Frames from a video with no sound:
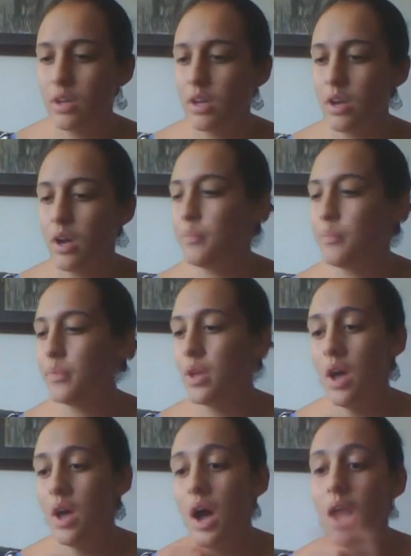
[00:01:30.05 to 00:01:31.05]
And
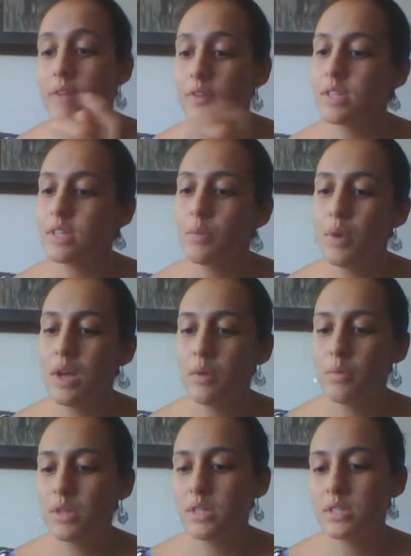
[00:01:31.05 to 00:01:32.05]
I feel the same way
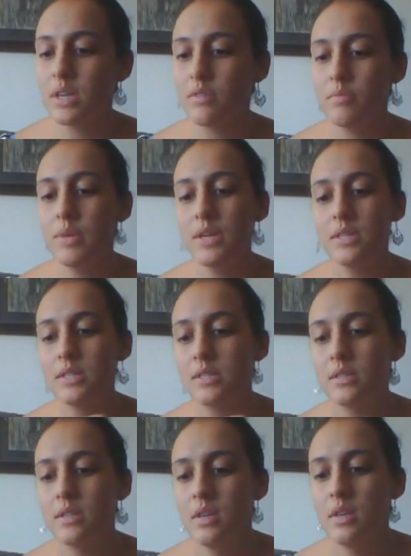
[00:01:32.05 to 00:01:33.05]
with this stuff because,